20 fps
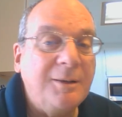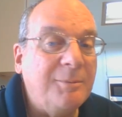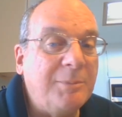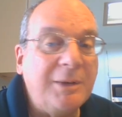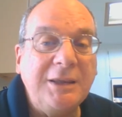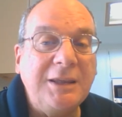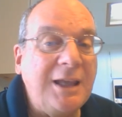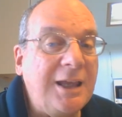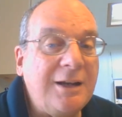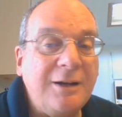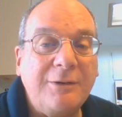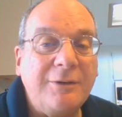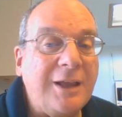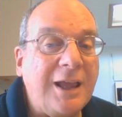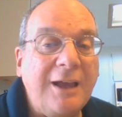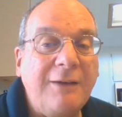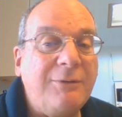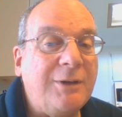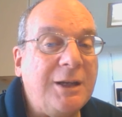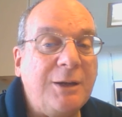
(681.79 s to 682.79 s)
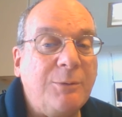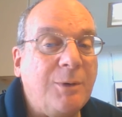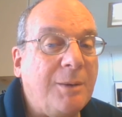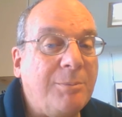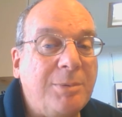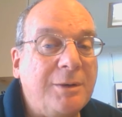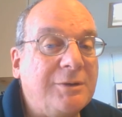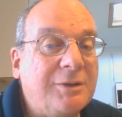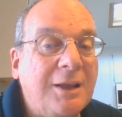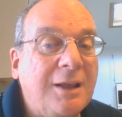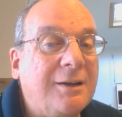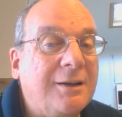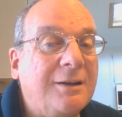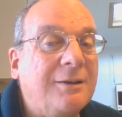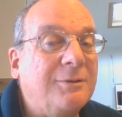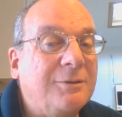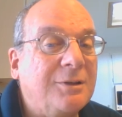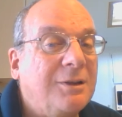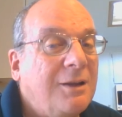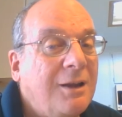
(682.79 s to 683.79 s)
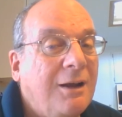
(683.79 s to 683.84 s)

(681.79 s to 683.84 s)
but they don't have any representatives in